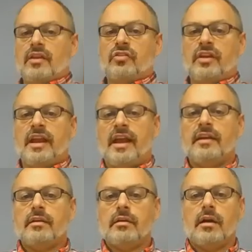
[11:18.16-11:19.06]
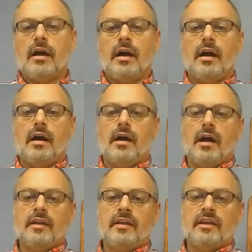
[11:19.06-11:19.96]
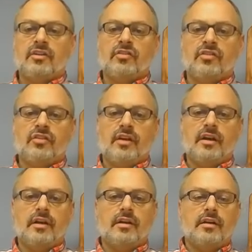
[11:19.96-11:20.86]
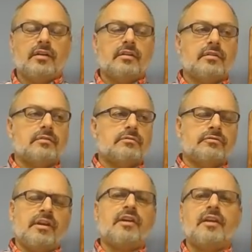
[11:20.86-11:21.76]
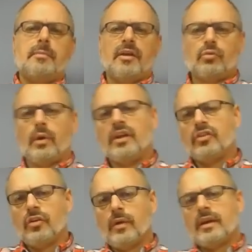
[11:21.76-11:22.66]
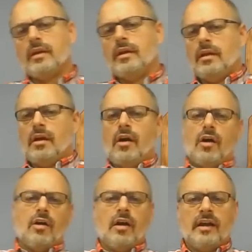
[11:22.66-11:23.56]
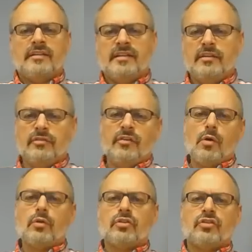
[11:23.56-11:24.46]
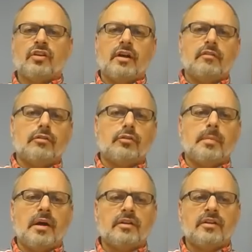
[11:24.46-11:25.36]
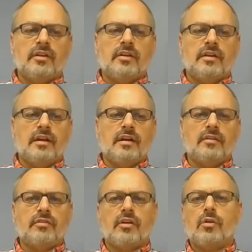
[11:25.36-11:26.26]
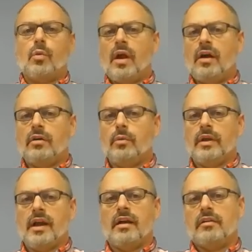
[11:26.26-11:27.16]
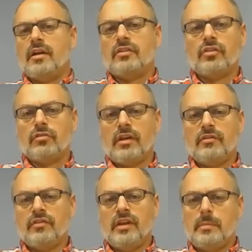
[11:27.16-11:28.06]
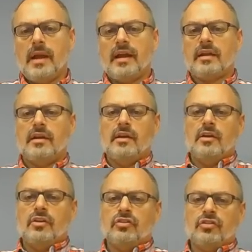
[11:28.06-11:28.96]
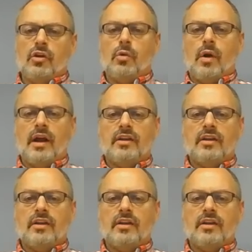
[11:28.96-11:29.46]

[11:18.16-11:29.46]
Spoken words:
again. I think it's frankly the best way to do it. Our IT folks responded very well. We got lots of great feedback. So I don't